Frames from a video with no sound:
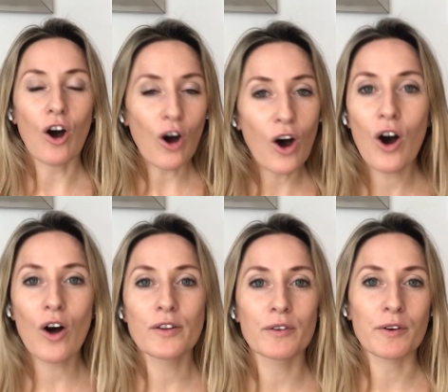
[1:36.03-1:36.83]

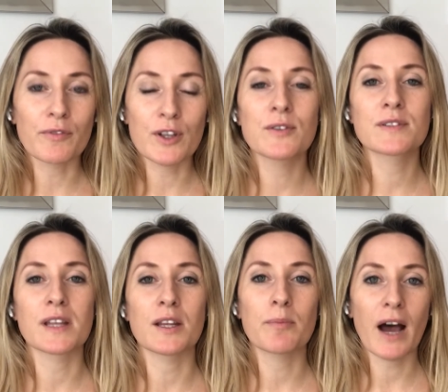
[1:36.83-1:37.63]
all the reviews
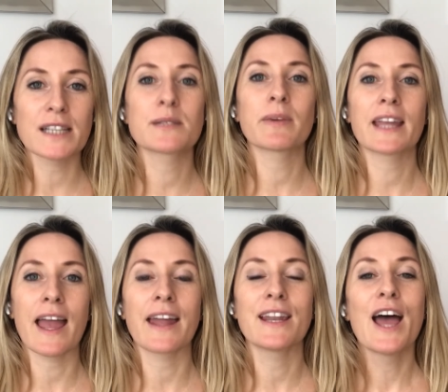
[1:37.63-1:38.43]
that you possibly
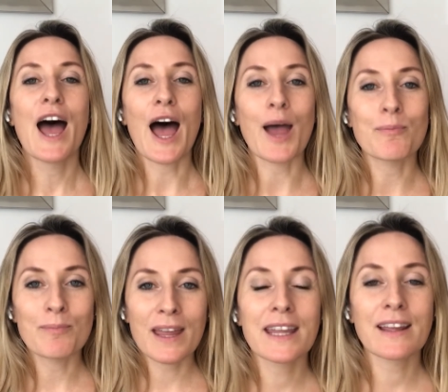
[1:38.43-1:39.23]
can
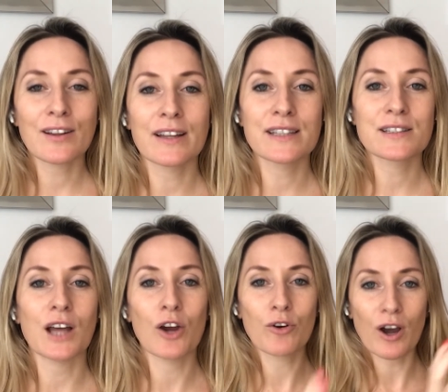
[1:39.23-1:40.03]
and making a list
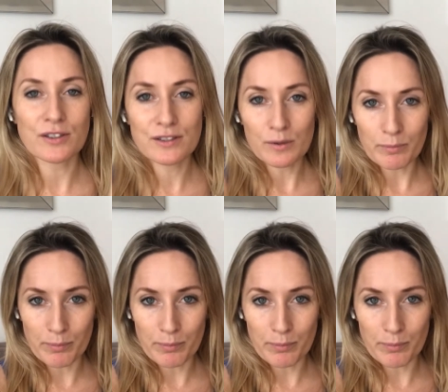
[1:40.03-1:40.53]
across